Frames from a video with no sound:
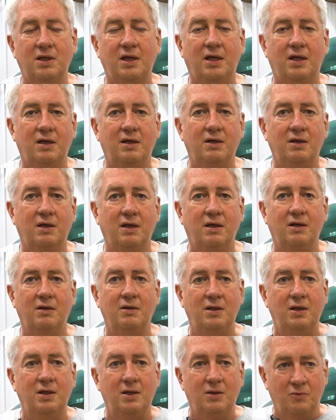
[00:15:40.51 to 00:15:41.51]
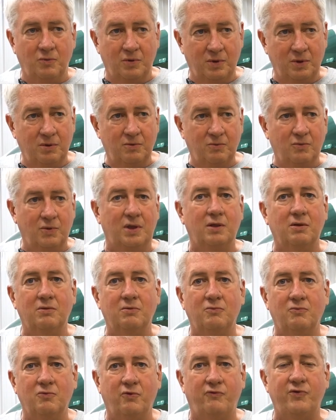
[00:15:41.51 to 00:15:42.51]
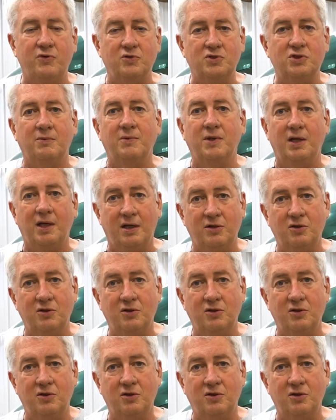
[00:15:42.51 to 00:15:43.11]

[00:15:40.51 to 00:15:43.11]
and we can review some of that,